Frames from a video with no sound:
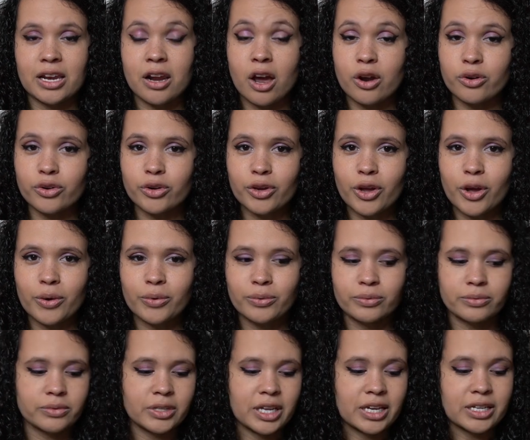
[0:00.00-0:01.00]
an undercoat,
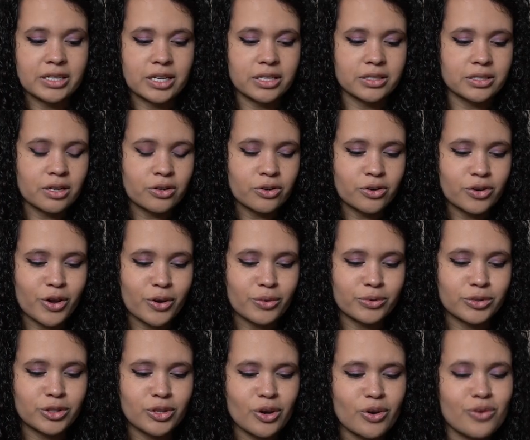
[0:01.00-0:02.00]
like a dense
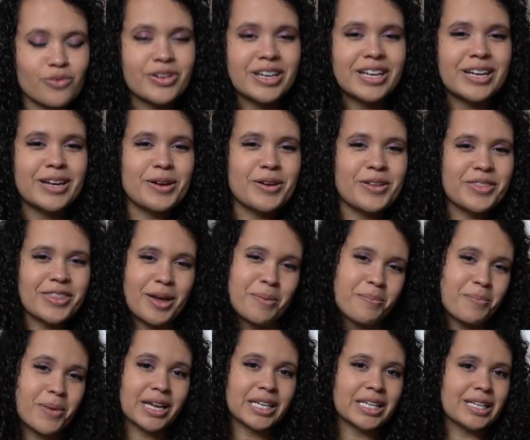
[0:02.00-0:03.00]
undercoat. So that
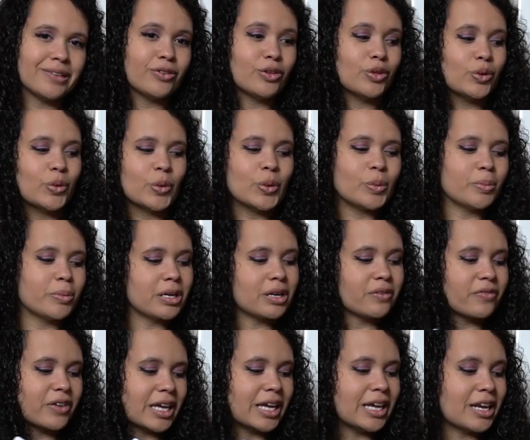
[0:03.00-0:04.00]
might give you a little bit
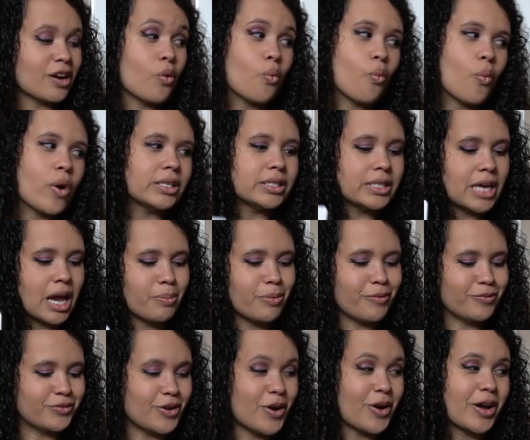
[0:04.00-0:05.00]
of a hint of what type
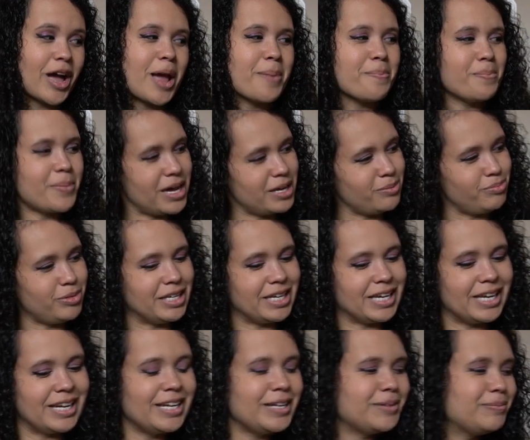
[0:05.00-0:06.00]
of dog I might be
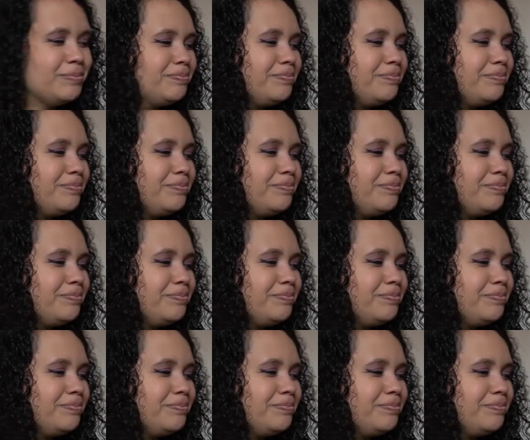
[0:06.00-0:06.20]
getting.